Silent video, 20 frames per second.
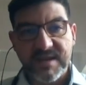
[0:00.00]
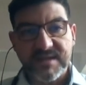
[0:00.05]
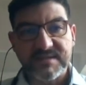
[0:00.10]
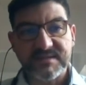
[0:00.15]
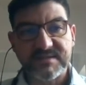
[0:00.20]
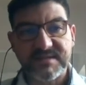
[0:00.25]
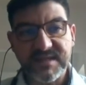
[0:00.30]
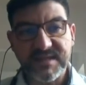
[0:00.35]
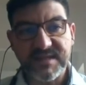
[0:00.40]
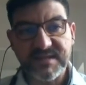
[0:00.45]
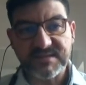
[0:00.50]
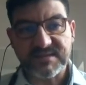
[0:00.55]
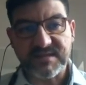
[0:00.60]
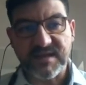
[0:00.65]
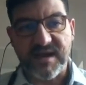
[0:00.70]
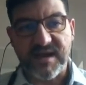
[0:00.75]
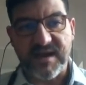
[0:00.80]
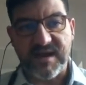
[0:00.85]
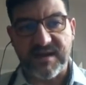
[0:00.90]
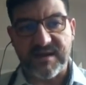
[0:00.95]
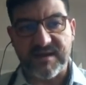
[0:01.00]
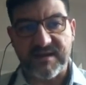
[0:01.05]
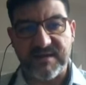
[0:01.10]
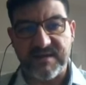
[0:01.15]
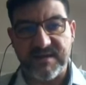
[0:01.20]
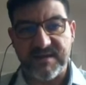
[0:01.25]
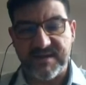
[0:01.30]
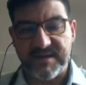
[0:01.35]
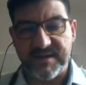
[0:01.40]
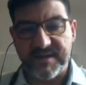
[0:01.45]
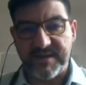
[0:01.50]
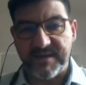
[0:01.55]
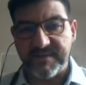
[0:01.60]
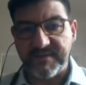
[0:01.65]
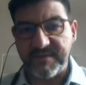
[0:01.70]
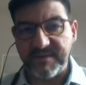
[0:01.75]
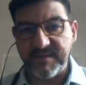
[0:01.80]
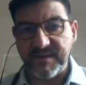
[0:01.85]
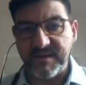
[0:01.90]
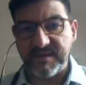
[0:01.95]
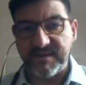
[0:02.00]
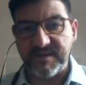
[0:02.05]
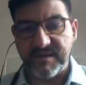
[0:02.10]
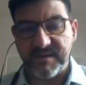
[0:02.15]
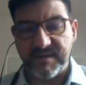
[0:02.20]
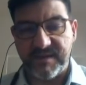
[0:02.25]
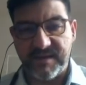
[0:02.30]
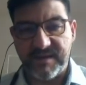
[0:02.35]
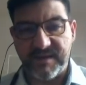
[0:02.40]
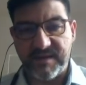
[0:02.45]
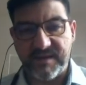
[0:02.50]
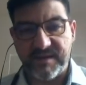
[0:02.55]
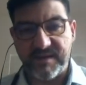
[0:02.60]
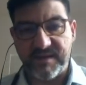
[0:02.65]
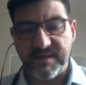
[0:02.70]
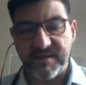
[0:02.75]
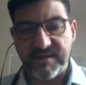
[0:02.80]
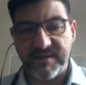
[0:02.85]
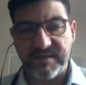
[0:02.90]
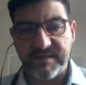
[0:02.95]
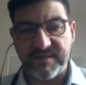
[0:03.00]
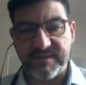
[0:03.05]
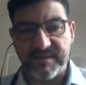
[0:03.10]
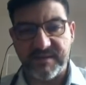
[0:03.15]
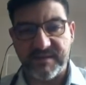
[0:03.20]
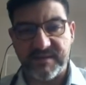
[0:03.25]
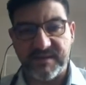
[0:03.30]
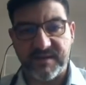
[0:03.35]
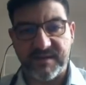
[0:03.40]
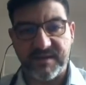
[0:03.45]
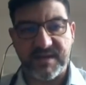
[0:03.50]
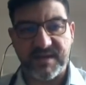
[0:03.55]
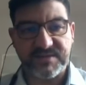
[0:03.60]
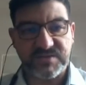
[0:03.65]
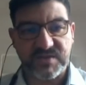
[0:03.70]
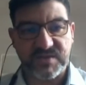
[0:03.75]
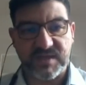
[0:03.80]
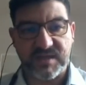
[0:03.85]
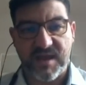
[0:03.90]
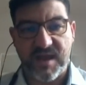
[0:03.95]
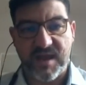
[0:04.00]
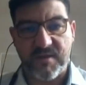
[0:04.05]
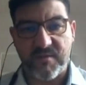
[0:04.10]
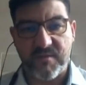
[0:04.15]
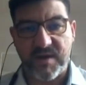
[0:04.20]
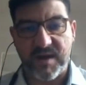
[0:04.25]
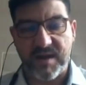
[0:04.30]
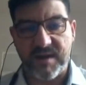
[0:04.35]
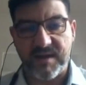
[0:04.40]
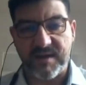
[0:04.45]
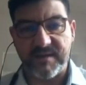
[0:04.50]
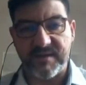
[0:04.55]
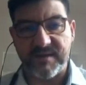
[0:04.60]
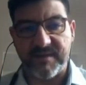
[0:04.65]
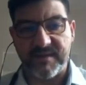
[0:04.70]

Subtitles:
These are, in a nutshell, our